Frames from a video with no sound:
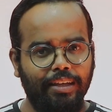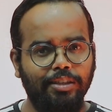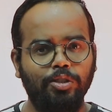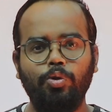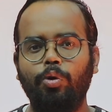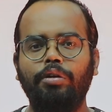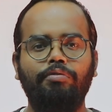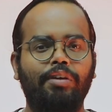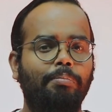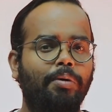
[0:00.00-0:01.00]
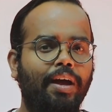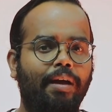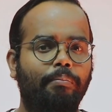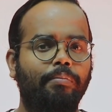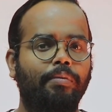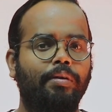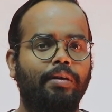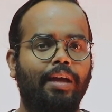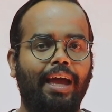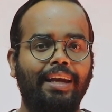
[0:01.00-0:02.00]
In the story of Abraham
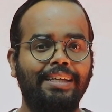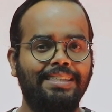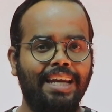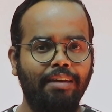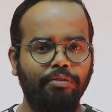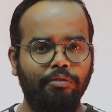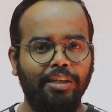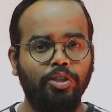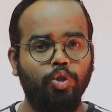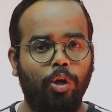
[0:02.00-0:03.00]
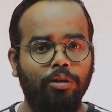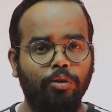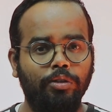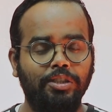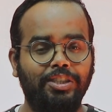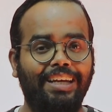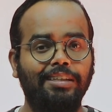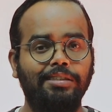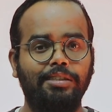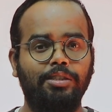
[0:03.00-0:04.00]
and his life events chalked out in
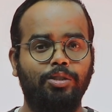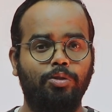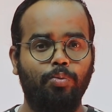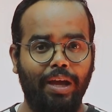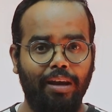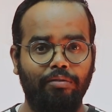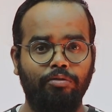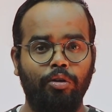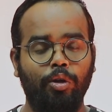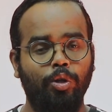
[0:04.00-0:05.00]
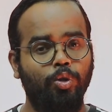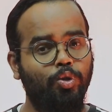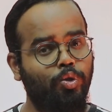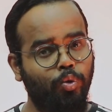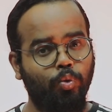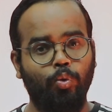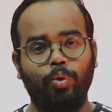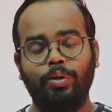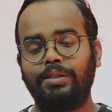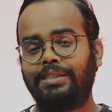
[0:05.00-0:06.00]
Genesis 12
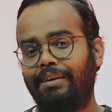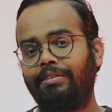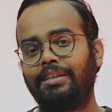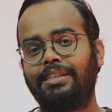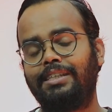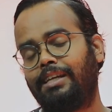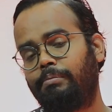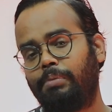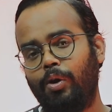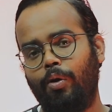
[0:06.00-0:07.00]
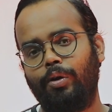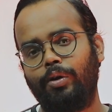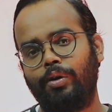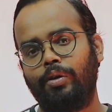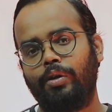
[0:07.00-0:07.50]
to 17 and beyond,